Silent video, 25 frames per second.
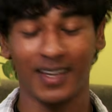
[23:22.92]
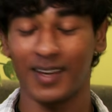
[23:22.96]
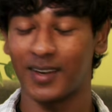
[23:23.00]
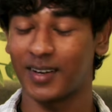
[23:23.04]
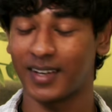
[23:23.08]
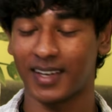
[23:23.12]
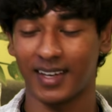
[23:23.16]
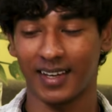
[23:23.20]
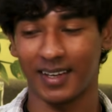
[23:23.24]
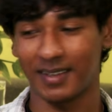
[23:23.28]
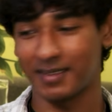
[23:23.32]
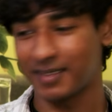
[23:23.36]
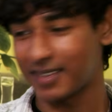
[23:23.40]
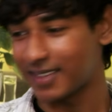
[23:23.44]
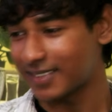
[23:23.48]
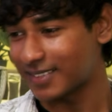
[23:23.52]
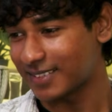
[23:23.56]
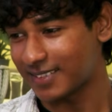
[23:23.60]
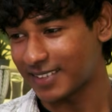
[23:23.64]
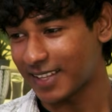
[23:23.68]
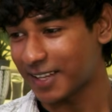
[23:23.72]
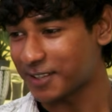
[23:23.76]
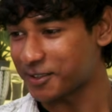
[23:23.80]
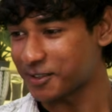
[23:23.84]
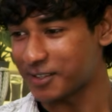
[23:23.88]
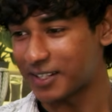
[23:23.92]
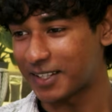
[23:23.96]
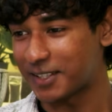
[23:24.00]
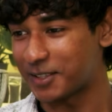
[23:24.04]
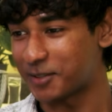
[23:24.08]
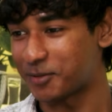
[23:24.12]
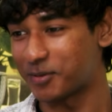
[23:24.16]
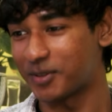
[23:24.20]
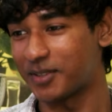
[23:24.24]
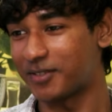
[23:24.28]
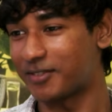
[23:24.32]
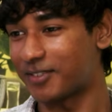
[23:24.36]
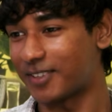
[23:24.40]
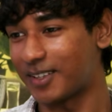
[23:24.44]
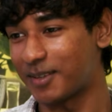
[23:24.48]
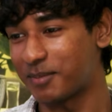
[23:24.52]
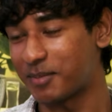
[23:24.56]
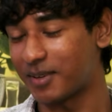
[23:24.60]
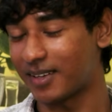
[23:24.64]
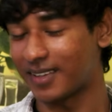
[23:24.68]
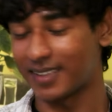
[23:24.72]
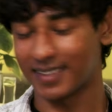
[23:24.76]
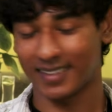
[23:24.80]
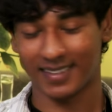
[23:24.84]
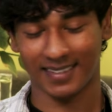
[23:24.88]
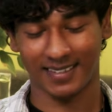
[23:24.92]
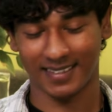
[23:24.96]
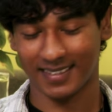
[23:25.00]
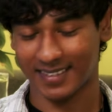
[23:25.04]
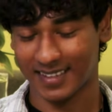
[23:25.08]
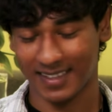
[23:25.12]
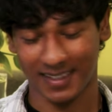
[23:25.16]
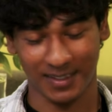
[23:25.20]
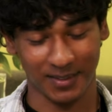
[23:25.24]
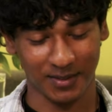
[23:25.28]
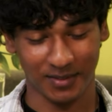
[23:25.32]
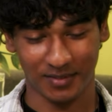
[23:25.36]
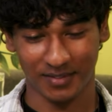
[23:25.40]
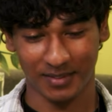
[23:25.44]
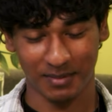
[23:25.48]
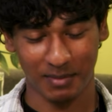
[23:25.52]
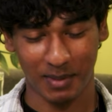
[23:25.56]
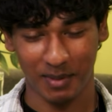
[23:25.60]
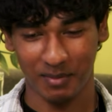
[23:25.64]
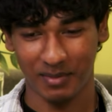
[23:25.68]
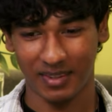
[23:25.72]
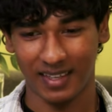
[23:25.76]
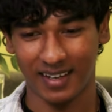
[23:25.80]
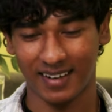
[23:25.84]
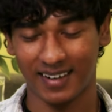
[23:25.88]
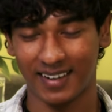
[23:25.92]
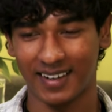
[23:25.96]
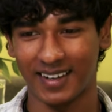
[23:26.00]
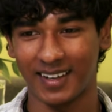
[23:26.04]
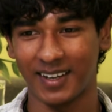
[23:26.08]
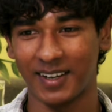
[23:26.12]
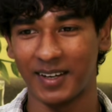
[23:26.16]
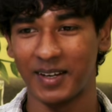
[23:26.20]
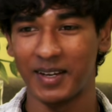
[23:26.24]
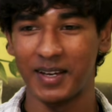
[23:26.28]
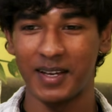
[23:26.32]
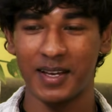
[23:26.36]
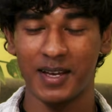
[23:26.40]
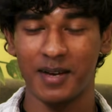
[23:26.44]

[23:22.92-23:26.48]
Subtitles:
Okay, that's an English word for it, but I cannot remember that right now.